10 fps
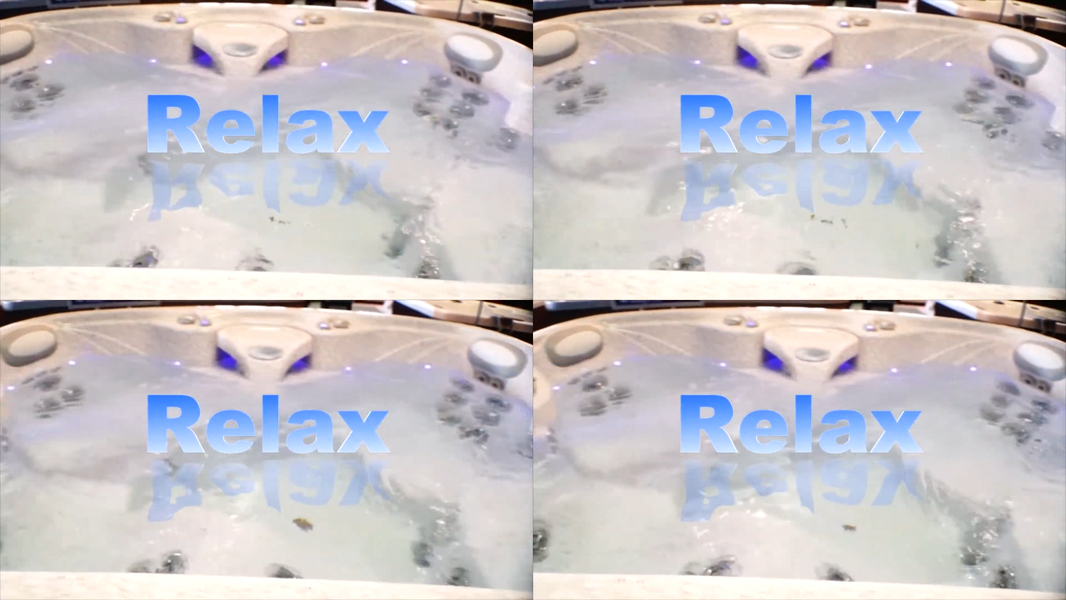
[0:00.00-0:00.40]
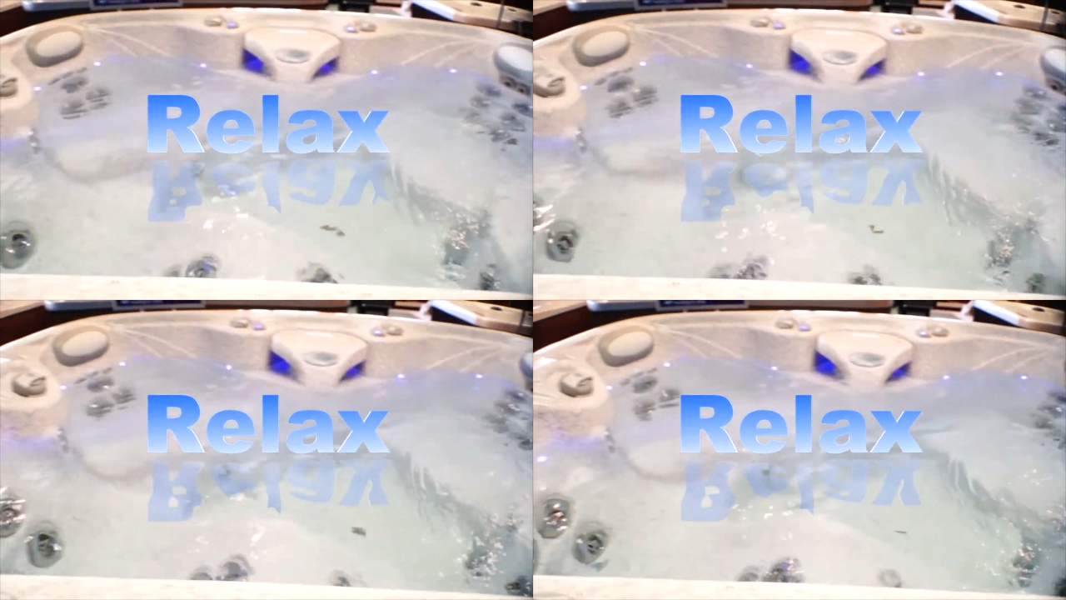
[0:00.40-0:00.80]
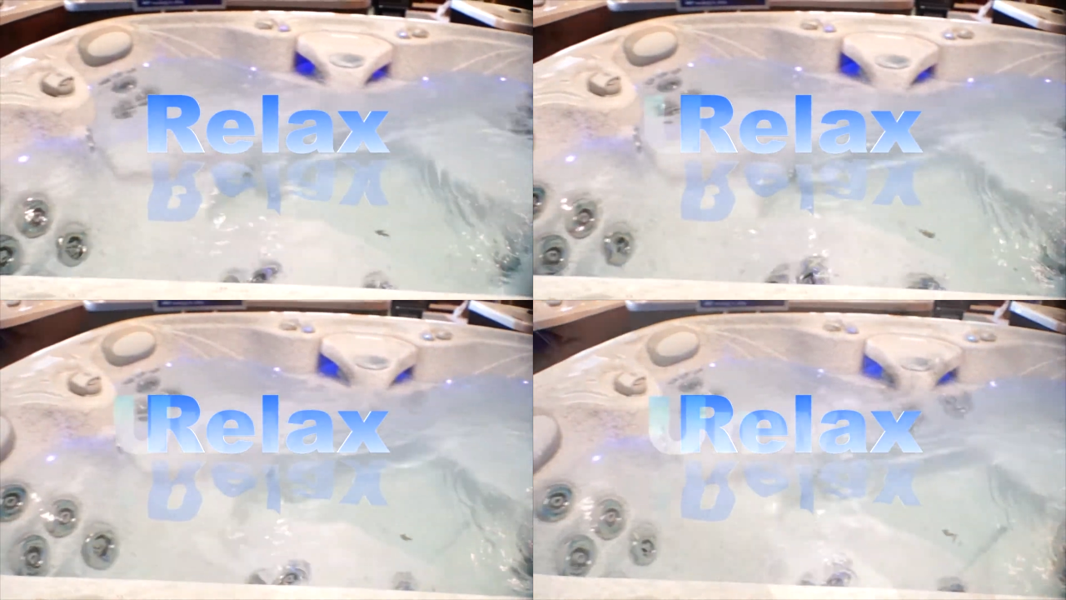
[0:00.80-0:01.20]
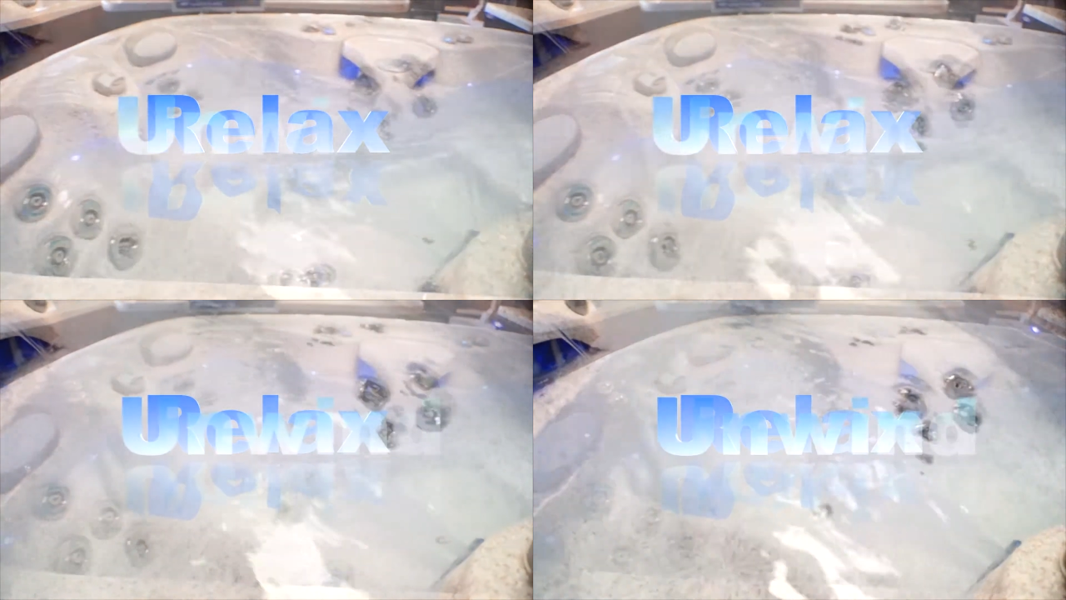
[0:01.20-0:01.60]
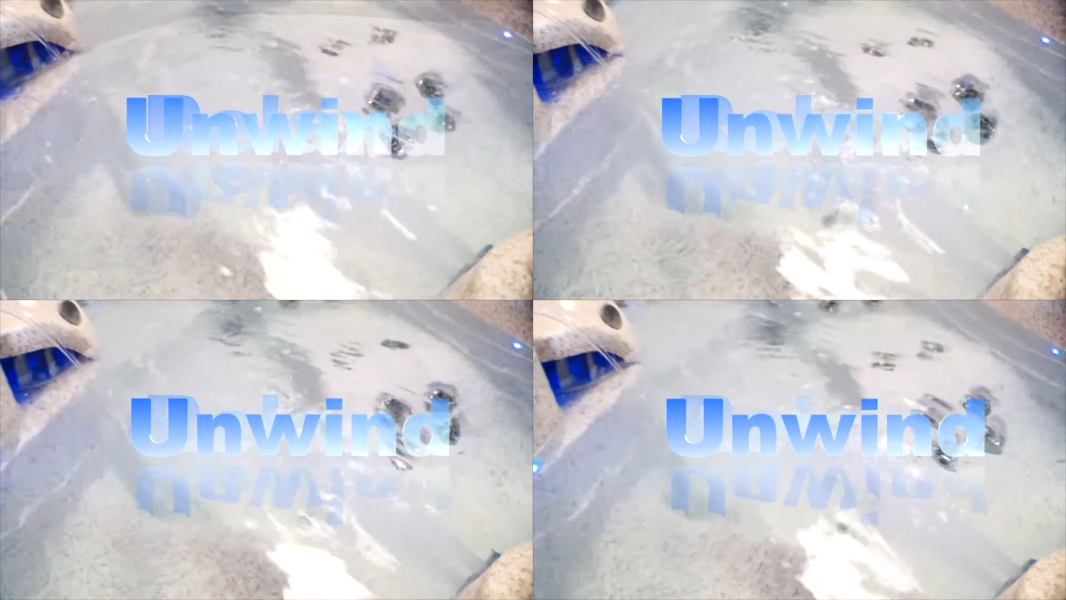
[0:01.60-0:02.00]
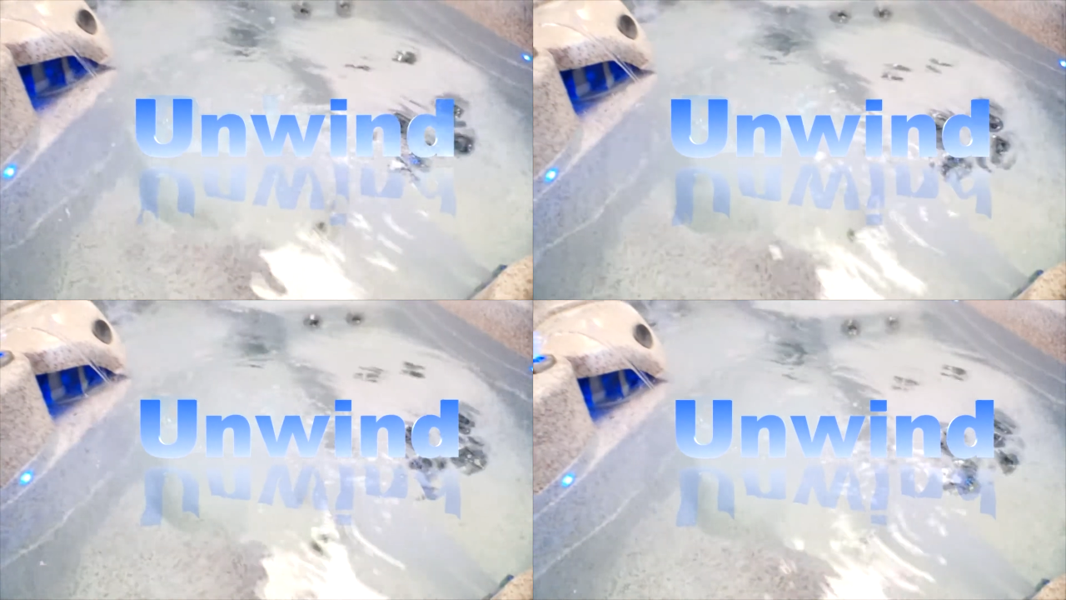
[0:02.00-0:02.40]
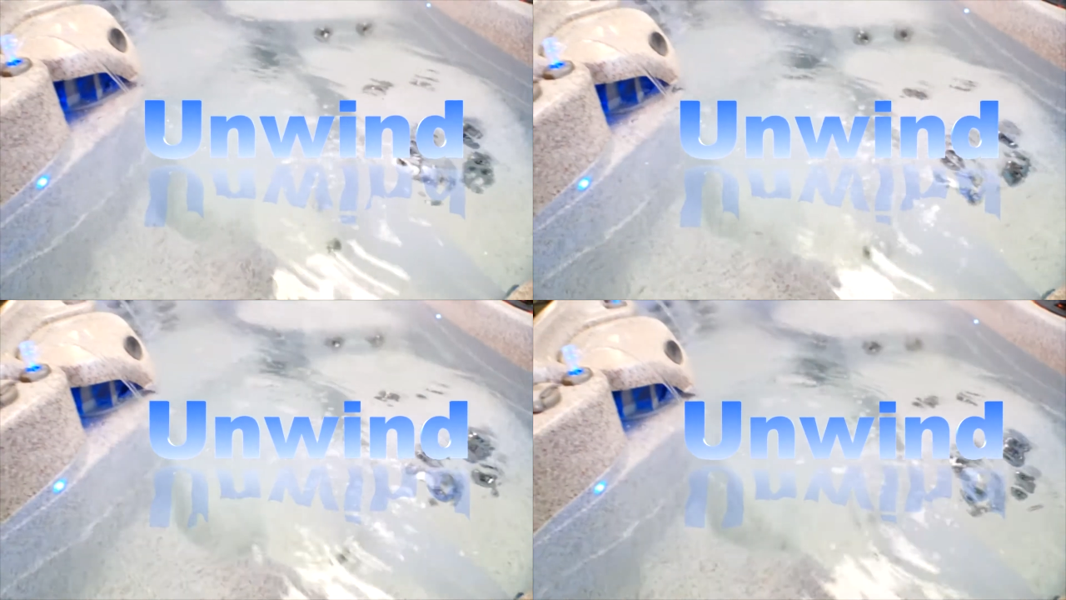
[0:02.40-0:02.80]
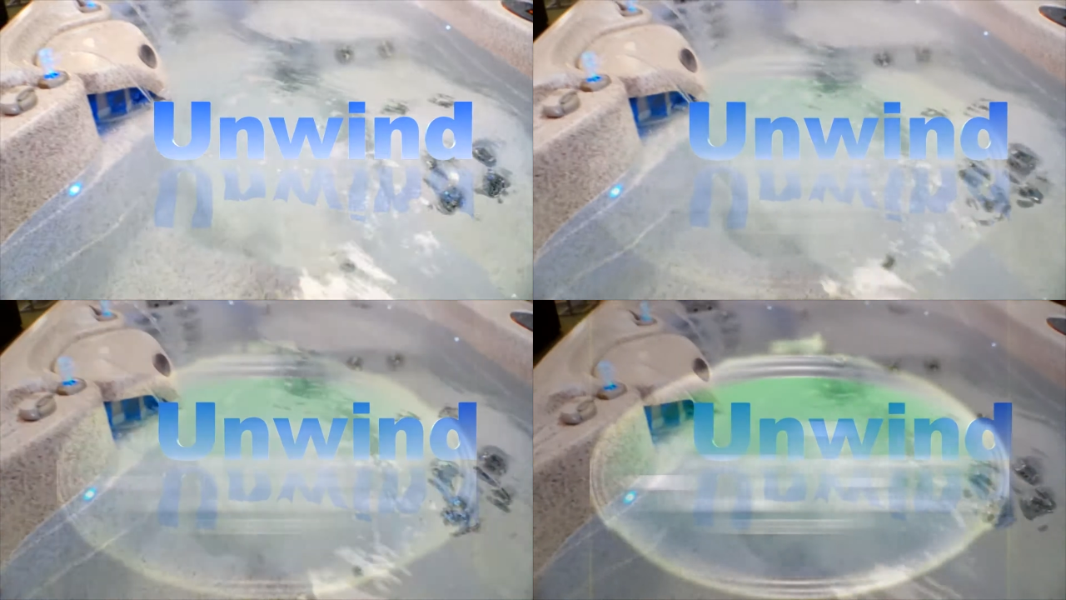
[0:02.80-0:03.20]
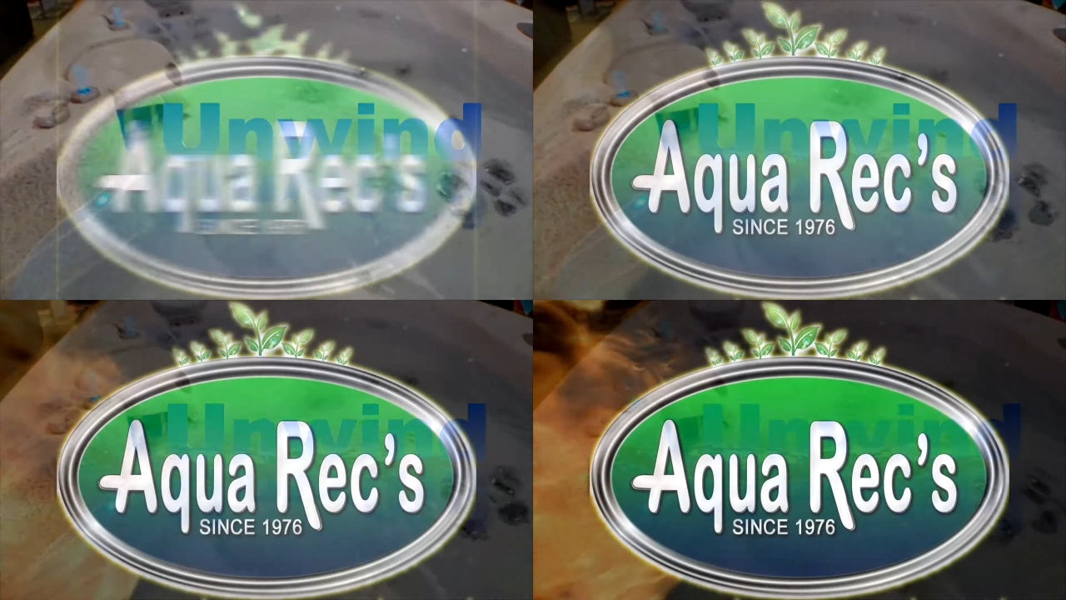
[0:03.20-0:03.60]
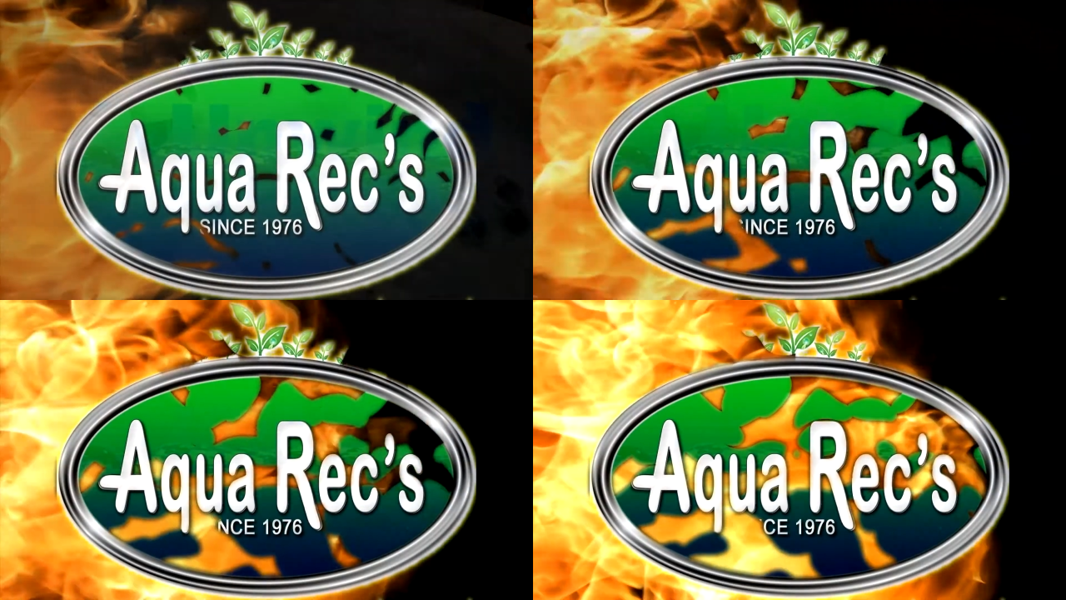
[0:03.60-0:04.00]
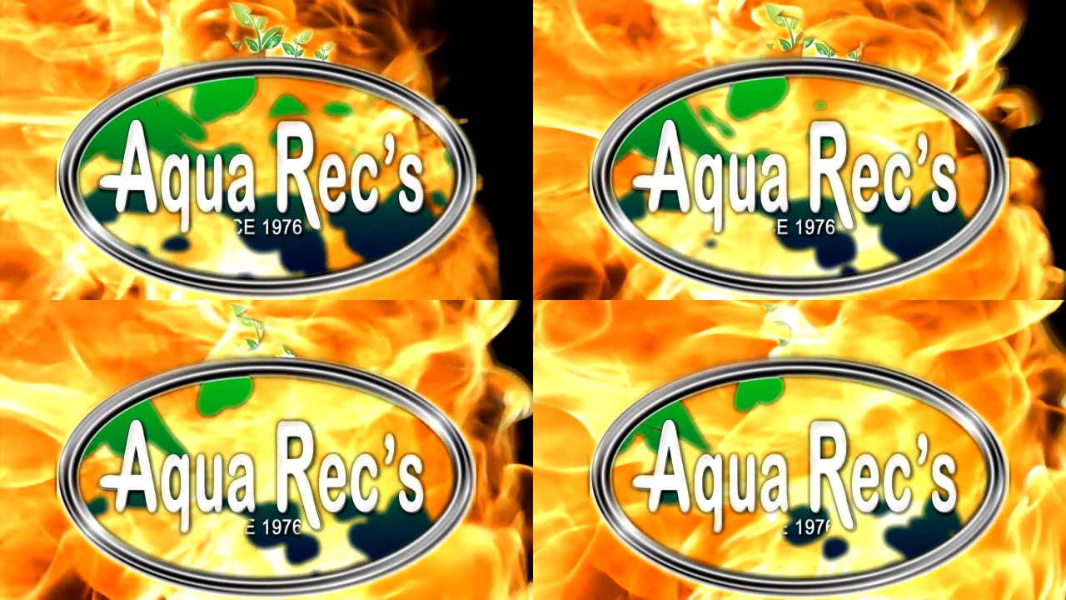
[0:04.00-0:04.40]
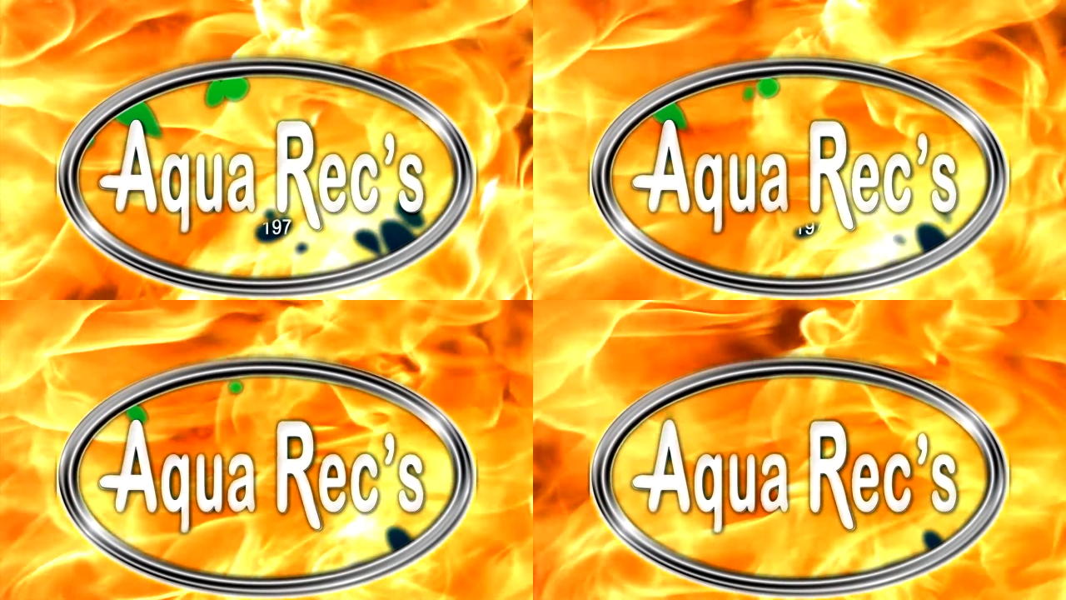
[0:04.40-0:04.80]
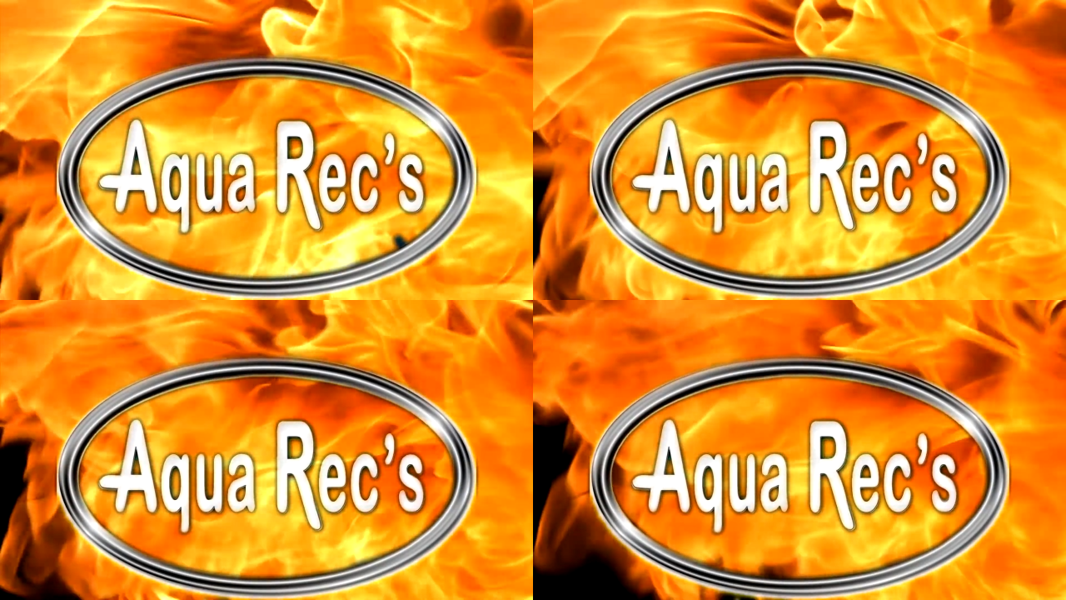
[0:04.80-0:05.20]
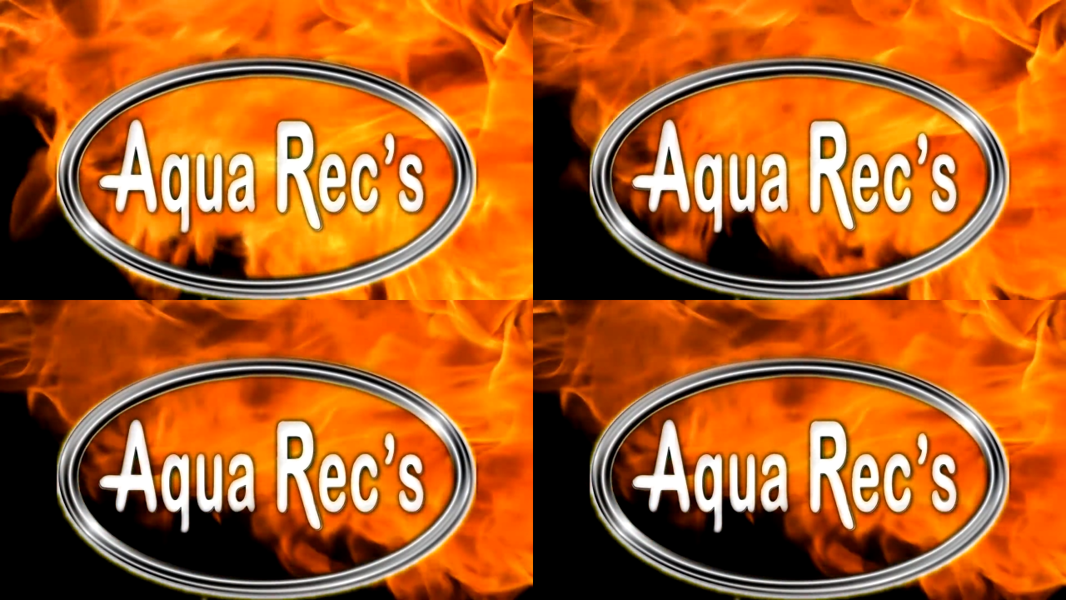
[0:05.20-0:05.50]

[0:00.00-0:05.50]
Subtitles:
[unreadable: no face in view]